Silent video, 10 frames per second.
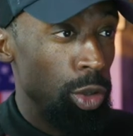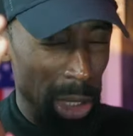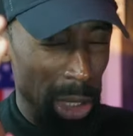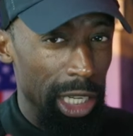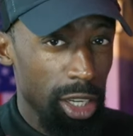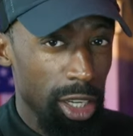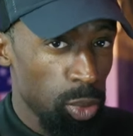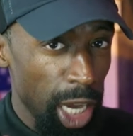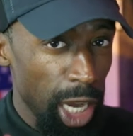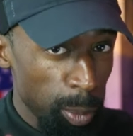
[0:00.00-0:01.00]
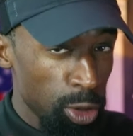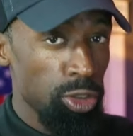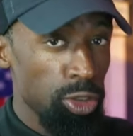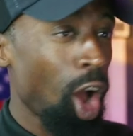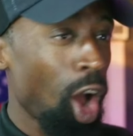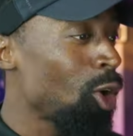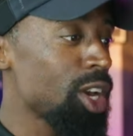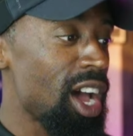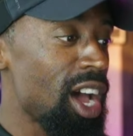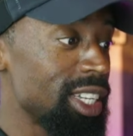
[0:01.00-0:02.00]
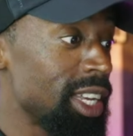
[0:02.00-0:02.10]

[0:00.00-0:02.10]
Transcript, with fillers: because we got to produce our own content